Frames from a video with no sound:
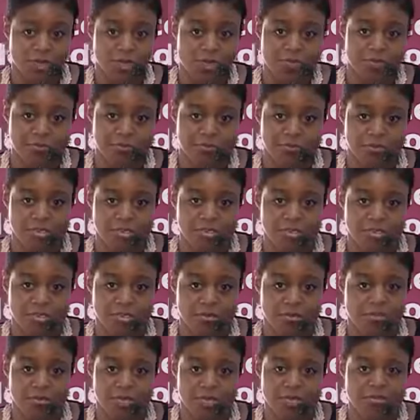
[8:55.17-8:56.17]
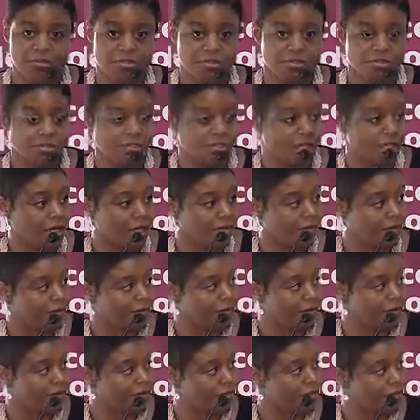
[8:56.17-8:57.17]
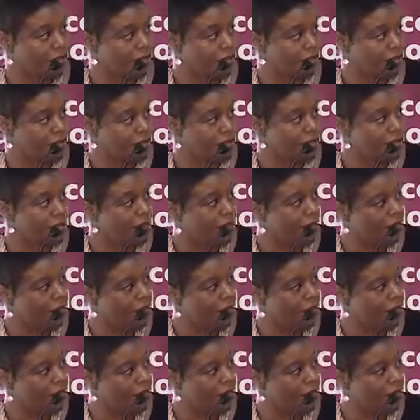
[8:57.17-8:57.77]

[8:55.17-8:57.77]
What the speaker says: operates in comparison to other platforms.